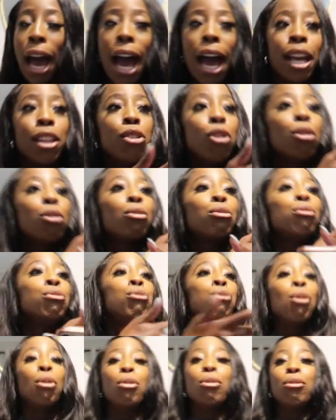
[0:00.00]
I don't
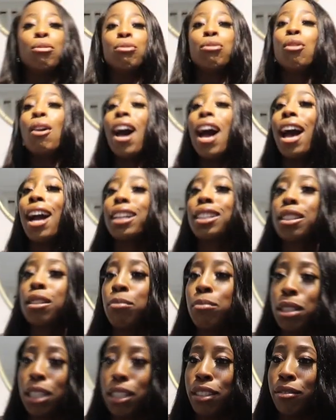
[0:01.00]
know. No,
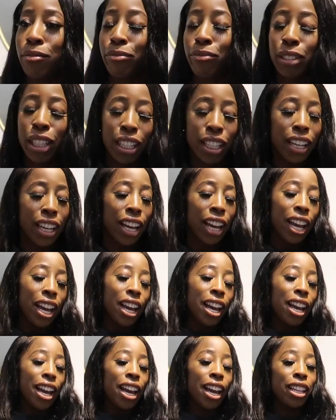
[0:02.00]
me.
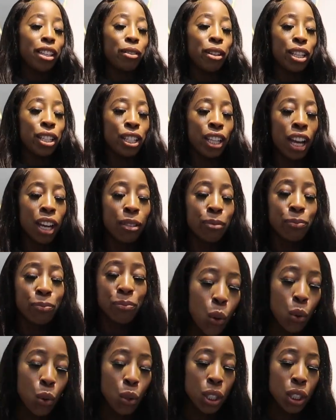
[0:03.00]
Anyway, Sha.
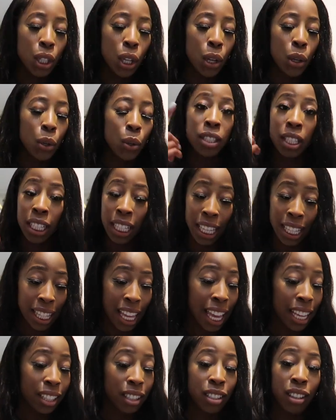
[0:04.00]
Also, the
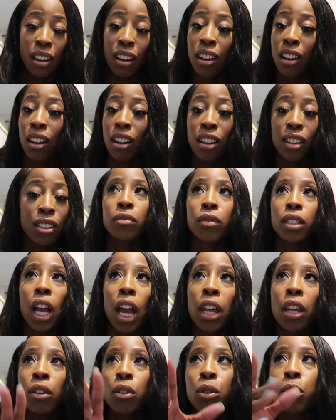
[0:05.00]
connector.
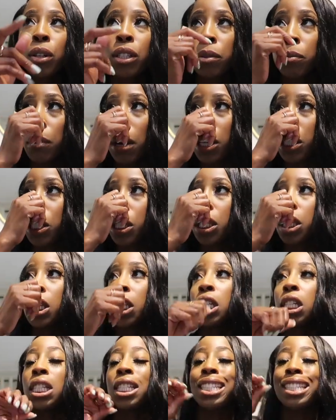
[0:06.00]
I don't do as much
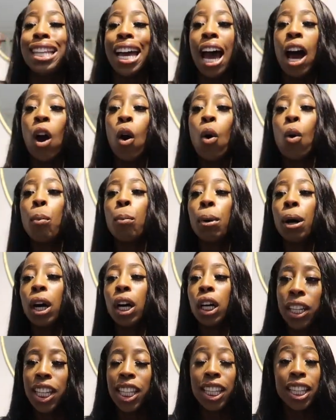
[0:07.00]
now,
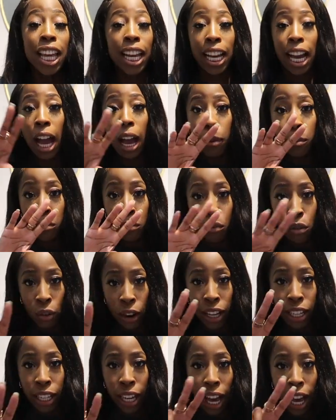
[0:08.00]
but like I'm
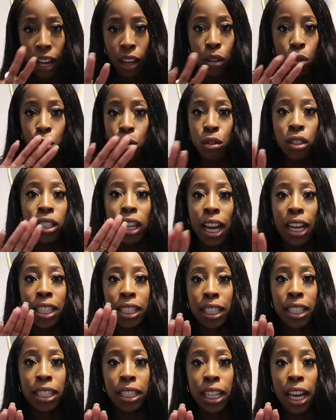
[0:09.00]
great at
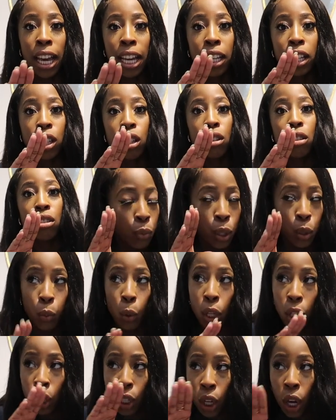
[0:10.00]
organizing. Like we
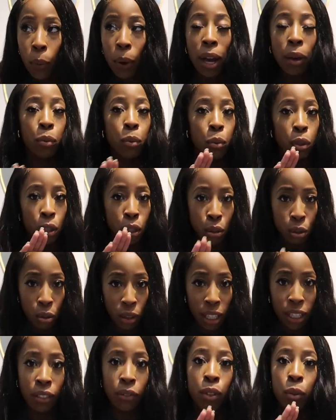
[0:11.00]
want to go out, we want to do
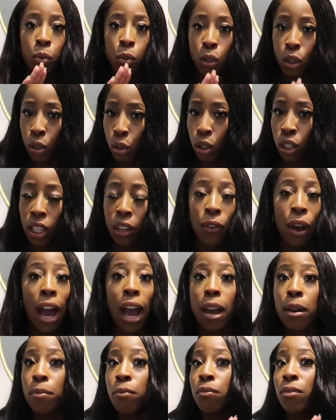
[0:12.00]
activity, we want to do something.
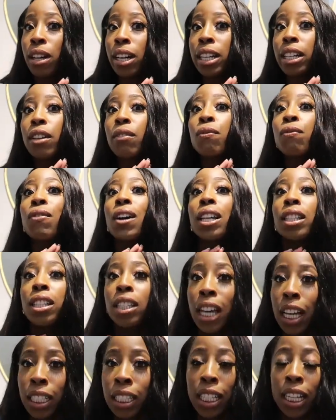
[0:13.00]
I'm like
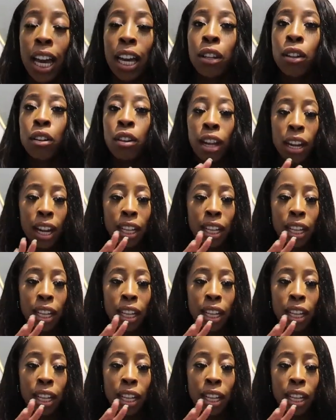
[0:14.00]
fantastic. I know that